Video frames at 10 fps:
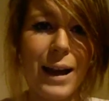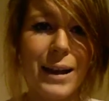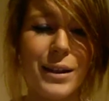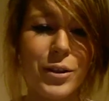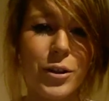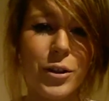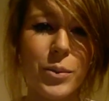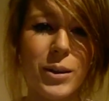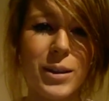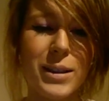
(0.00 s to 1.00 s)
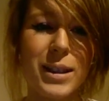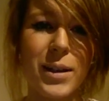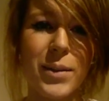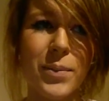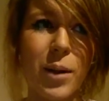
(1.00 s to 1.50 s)
Hey YouTubers,
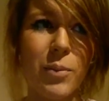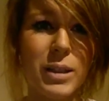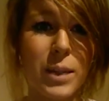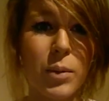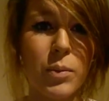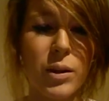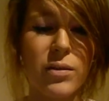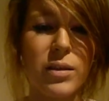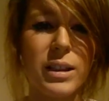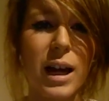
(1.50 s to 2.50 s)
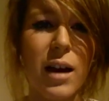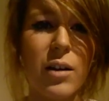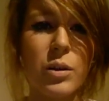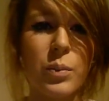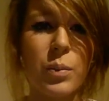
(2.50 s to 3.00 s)
I'm still at my boyfriend's
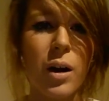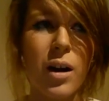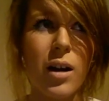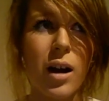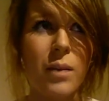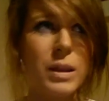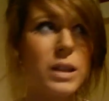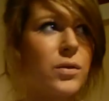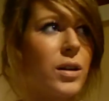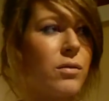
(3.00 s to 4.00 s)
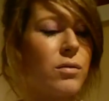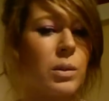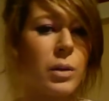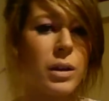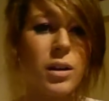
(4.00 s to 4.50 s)
house, but I've managed to find a
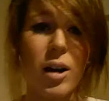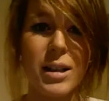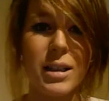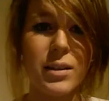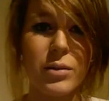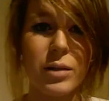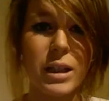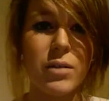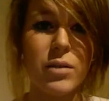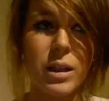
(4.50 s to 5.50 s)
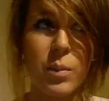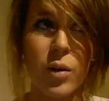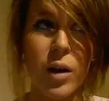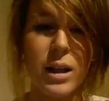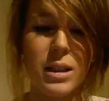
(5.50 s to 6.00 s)
room where the lighting's really
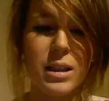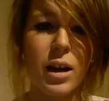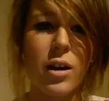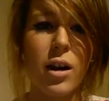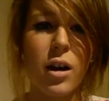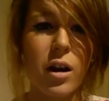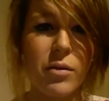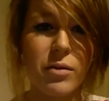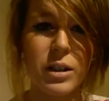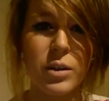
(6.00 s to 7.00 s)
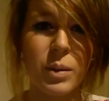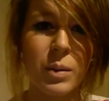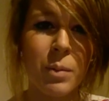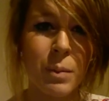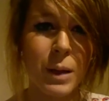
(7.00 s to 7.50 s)
bright, so hopefully it should
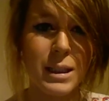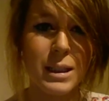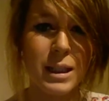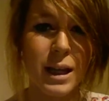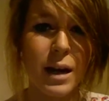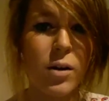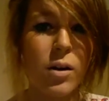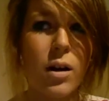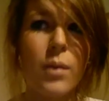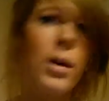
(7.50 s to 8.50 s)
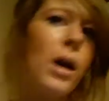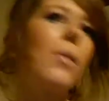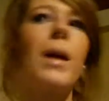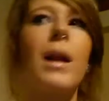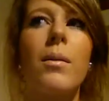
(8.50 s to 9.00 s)
be a bit better now.
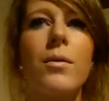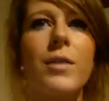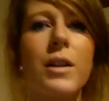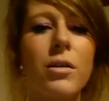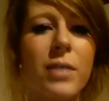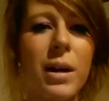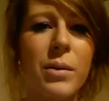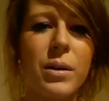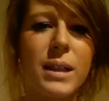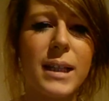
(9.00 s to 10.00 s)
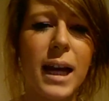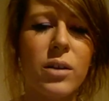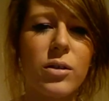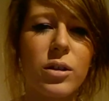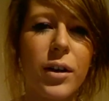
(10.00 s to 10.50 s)
And I fiddled around with the
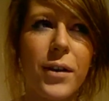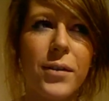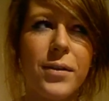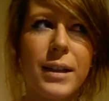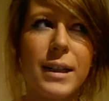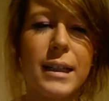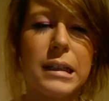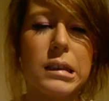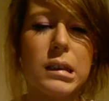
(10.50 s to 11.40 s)
sound, so hopefully